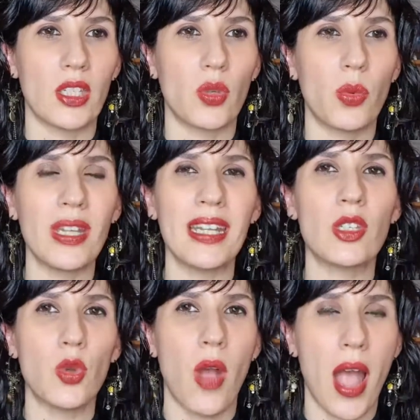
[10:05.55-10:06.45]
So we
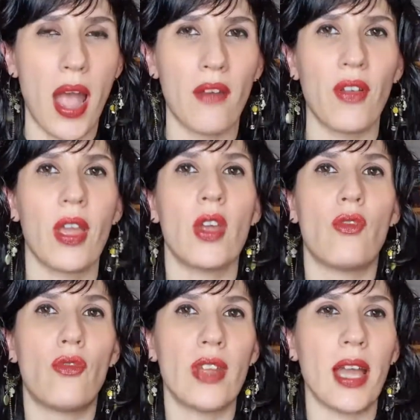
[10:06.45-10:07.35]
need to have
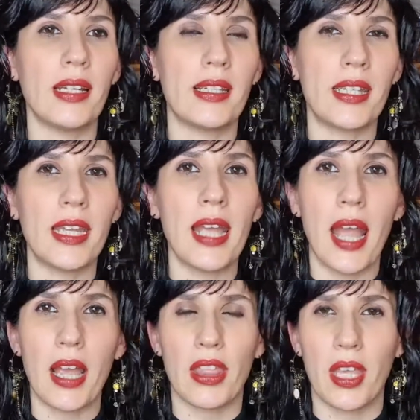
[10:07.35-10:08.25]
reality,
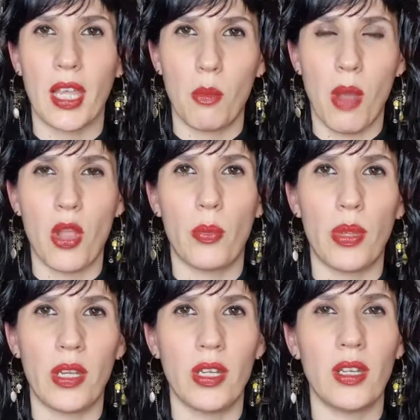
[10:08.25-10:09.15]
I think, in my
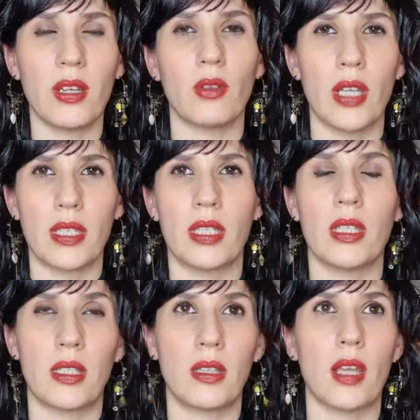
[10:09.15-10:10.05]
opinion, unless
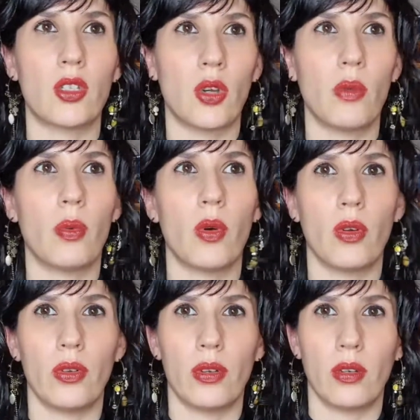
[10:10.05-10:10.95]
it's set up
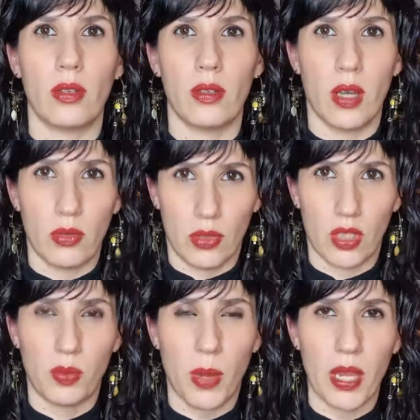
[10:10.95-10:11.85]
on outer
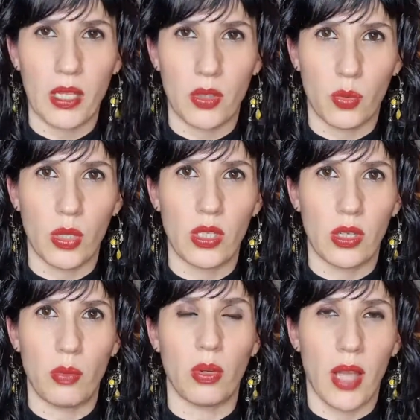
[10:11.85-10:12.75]
space, which
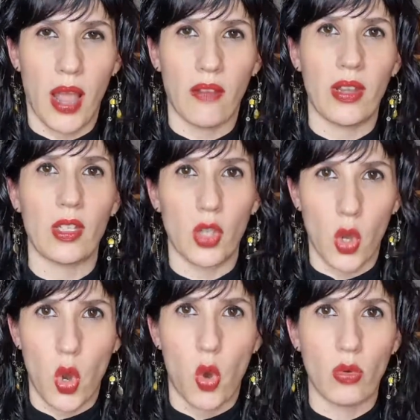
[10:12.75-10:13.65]
it will have its
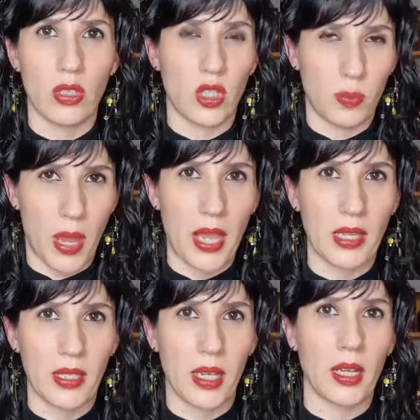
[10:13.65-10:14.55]
own
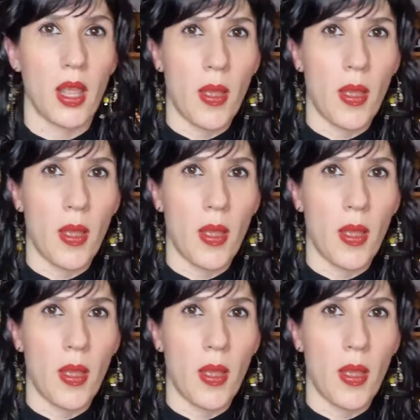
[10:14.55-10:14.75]
space, and